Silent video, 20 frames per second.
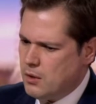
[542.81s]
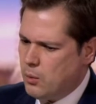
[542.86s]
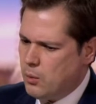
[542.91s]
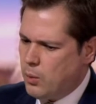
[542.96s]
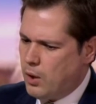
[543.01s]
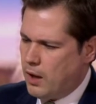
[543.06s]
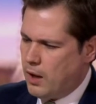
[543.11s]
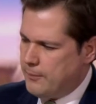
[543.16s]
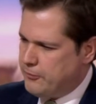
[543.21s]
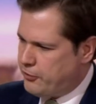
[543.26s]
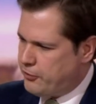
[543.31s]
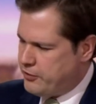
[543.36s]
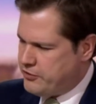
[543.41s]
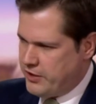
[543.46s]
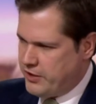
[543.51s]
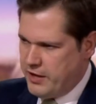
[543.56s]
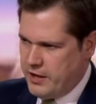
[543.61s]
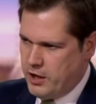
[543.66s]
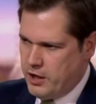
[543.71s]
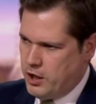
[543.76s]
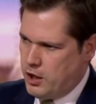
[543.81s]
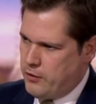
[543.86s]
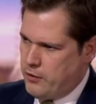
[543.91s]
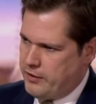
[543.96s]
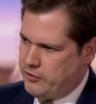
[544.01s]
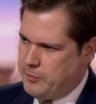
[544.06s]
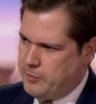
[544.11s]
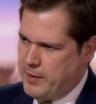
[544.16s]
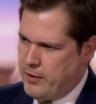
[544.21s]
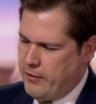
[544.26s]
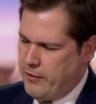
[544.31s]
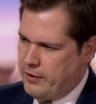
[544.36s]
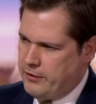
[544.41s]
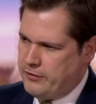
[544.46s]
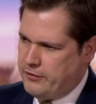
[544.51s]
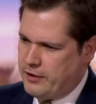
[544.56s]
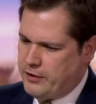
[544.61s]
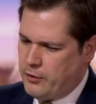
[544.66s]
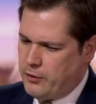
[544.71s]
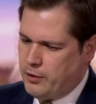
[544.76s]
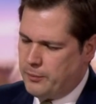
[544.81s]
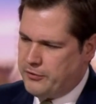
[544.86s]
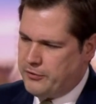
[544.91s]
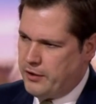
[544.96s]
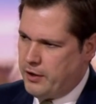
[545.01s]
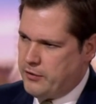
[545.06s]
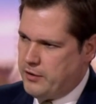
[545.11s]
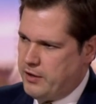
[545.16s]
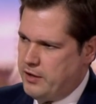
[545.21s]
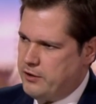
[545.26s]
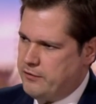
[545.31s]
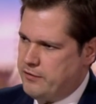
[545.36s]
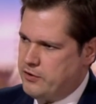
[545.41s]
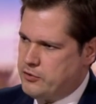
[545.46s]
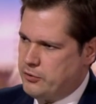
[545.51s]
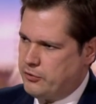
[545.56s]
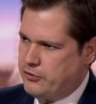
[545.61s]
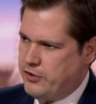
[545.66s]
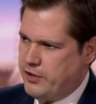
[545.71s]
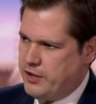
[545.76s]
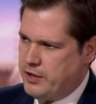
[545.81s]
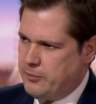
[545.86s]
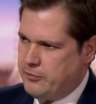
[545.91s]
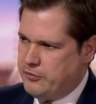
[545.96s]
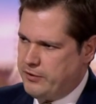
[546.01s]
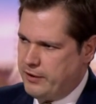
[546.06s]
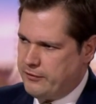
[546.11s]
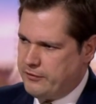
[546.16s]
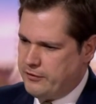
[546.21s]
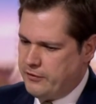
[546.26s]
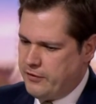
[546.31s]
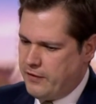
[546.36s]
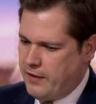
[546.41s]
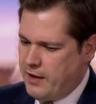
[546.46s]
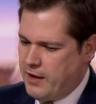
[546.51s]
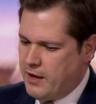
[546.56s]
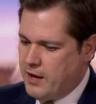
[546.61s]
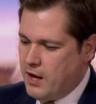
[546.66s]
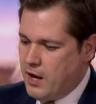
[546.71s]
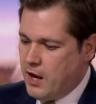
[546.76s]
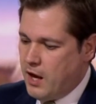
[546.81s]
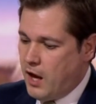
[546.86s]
Well, I'm sorry to hear her experience. I don't obviously know the individual circumstances there.